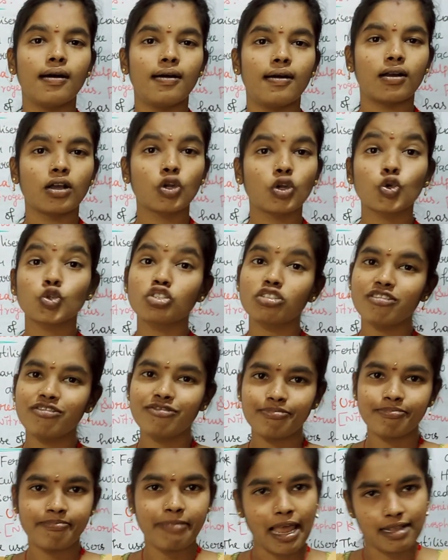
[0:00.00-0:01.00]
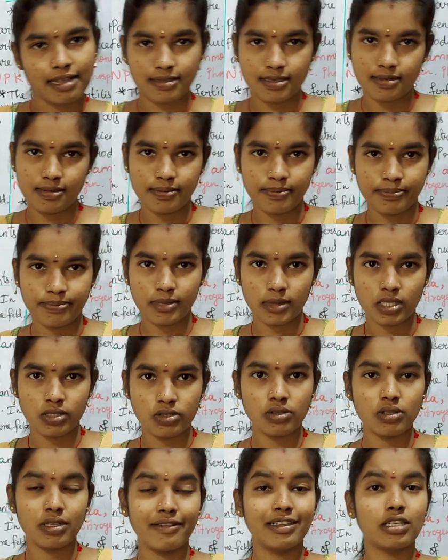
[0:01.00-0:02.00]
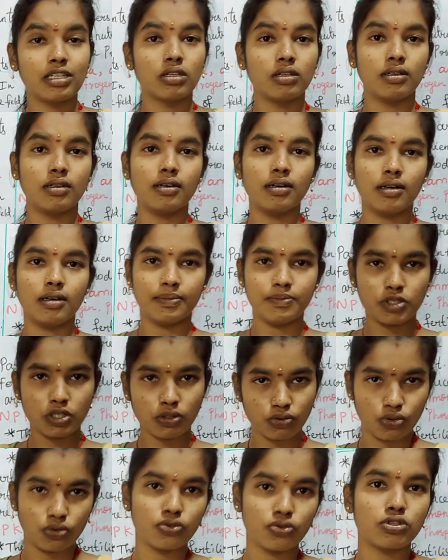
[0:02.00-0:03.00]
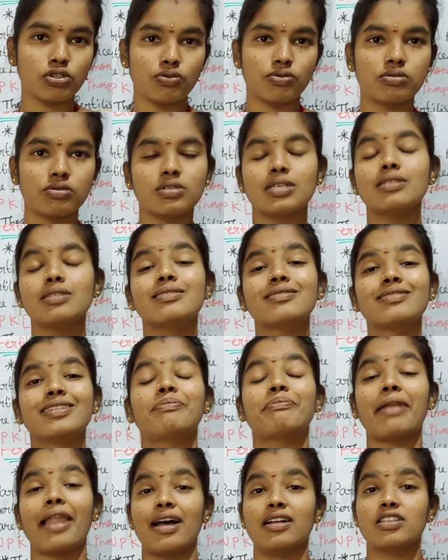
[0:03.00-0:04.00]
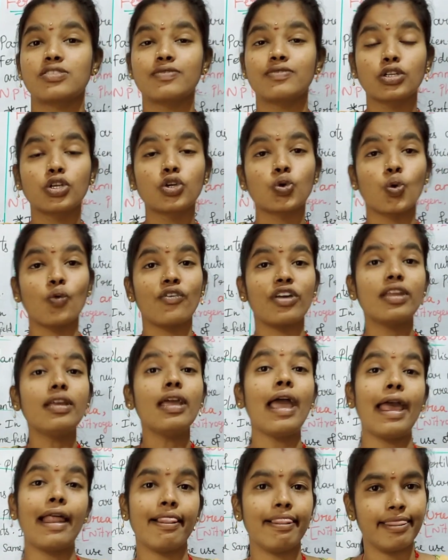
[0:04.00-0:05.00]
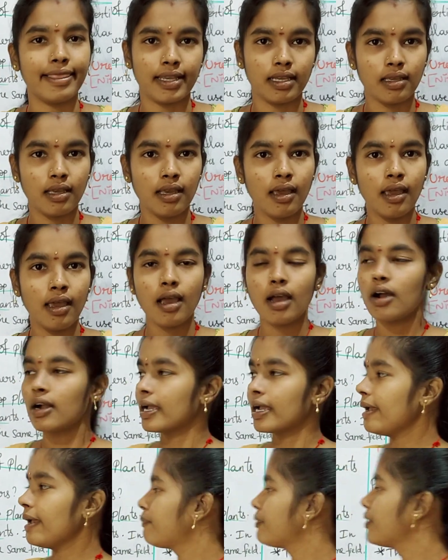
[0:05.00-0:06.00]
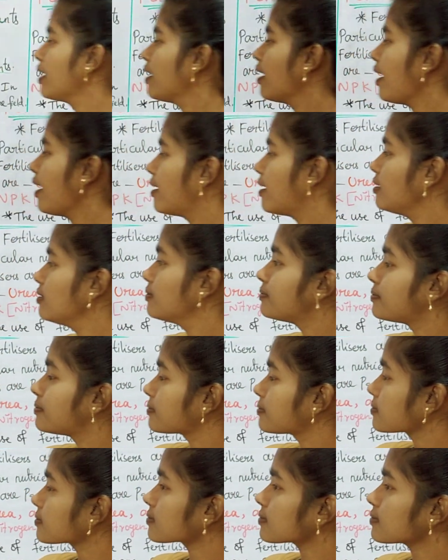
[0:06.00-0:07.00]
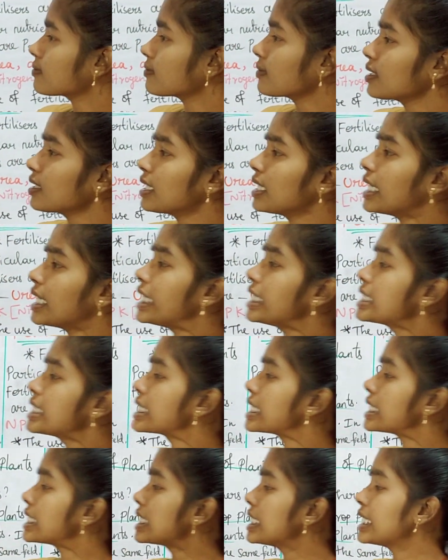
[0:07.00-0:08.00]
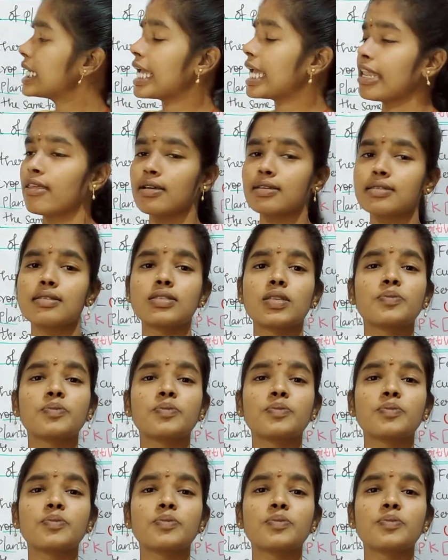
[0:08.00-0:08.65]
growth of plants. So they will absorb those nutrients, that plants will grow very healthy. Okay. And in certain areas, so some